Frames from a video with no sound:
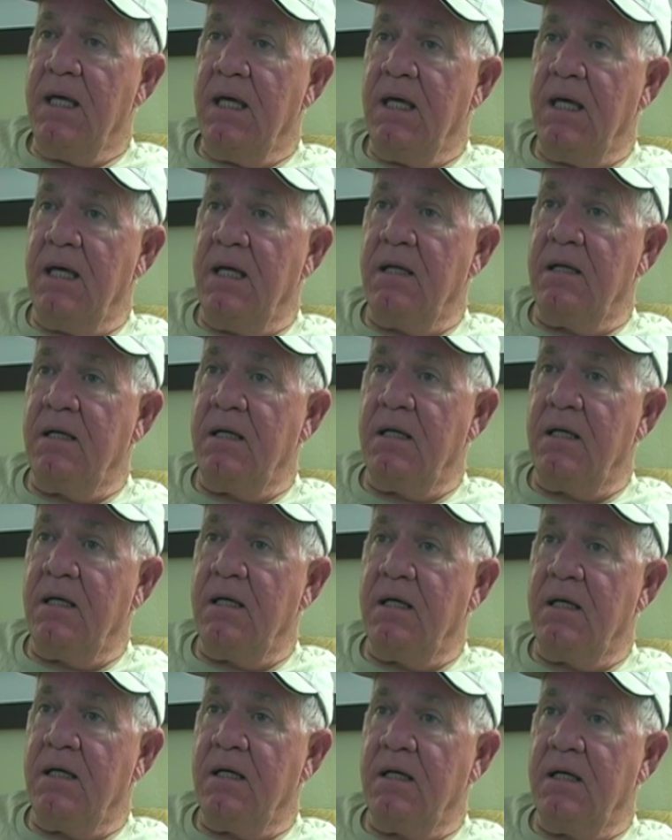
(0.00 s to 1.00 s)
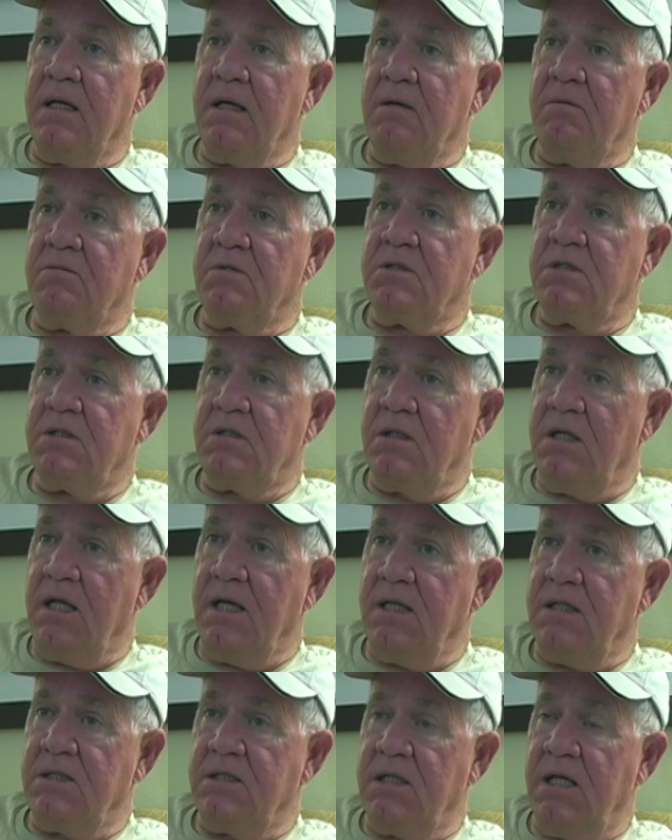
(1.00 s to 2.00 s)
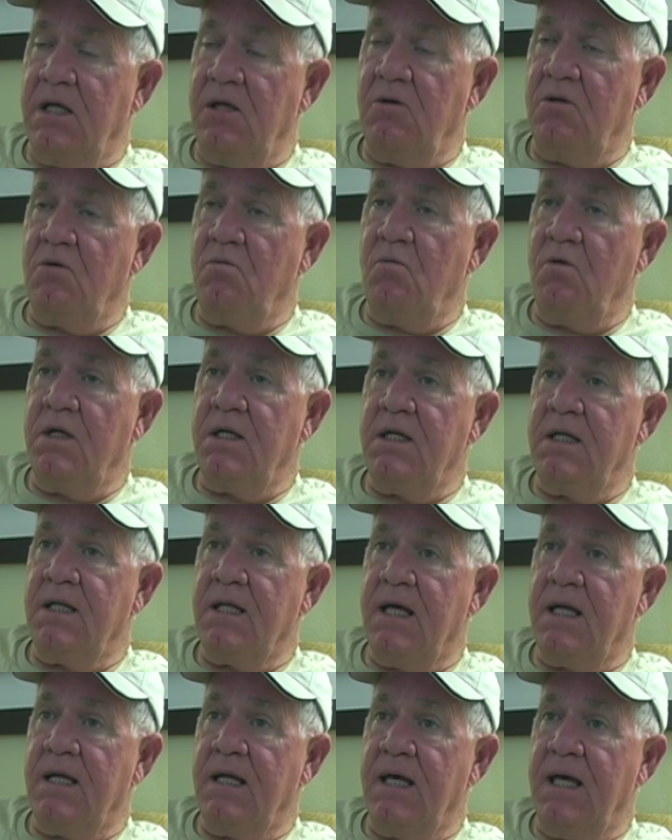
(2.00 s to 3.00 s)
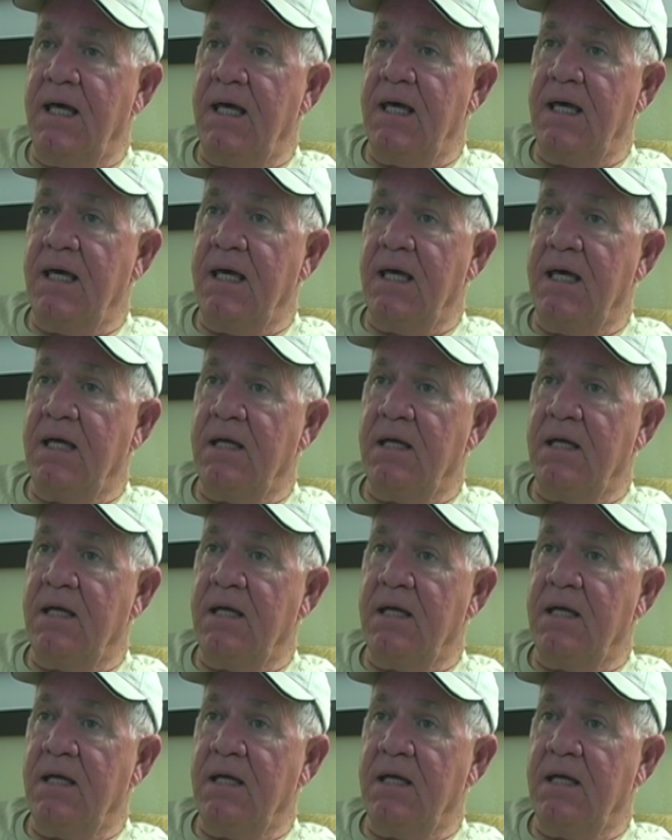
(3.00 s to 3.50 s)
And it was, like I say, good and windy that day.